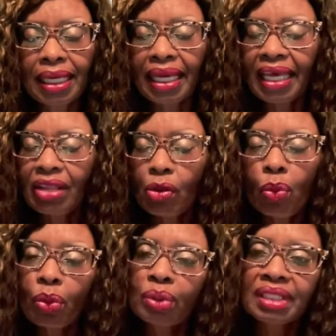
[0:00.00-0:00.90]
and the
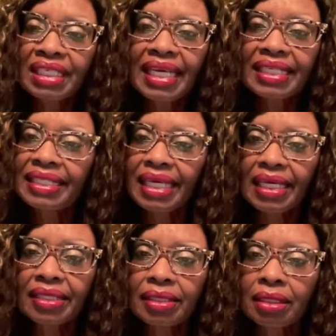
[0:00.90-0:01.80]
words in that
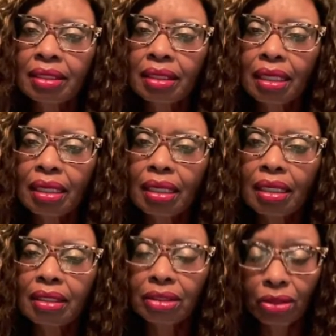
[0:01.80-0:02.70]
text,
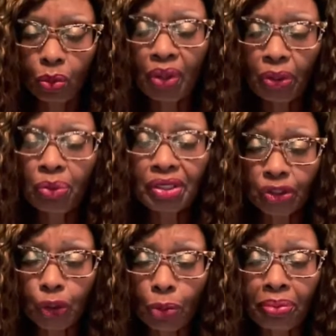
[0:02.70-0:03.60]
the way you
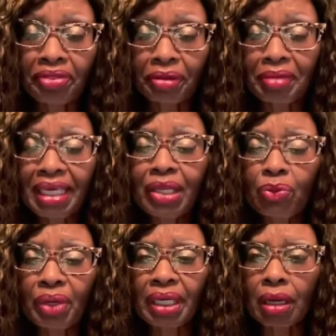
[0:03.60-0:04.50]
interpret them
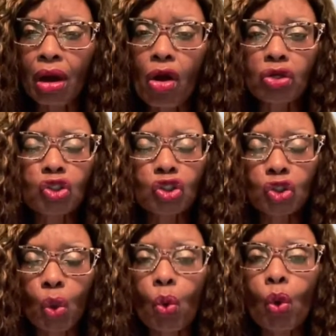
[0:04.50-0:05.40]
anyway, are
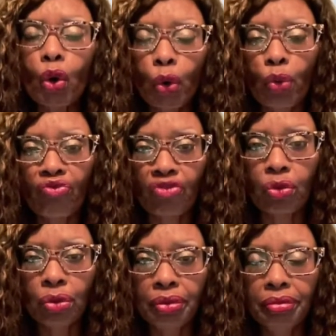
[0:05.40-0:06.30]
so
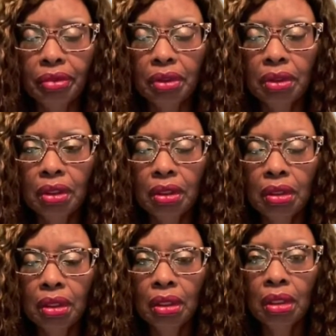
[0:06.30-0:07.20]
hurtful.
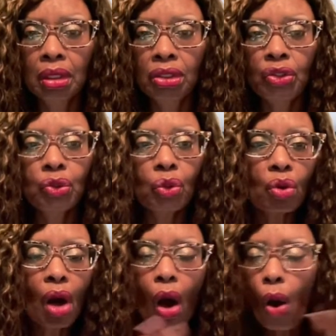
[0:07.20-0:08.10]
You don't
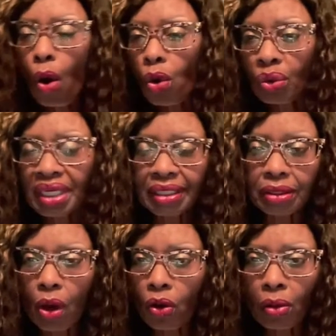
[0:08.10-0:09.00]
call and
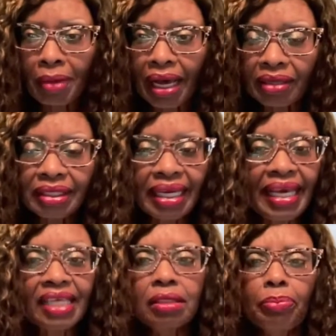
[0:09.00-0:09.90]
talk about it or
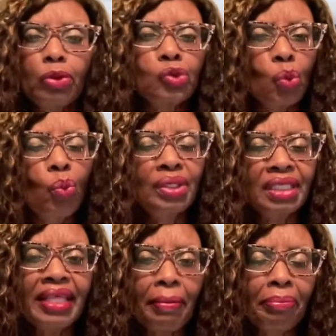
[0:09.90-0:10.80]
ask the person what did
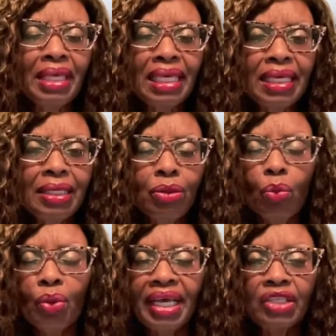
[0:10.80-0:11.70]
they mean,
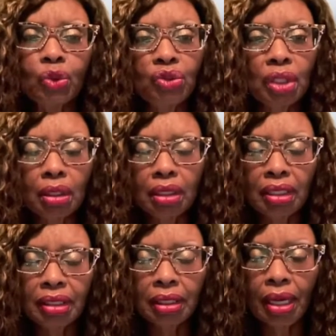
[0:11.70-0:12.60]
what had you
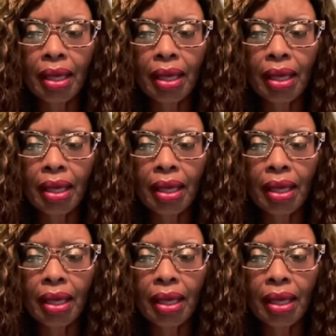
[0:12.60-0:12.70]
done,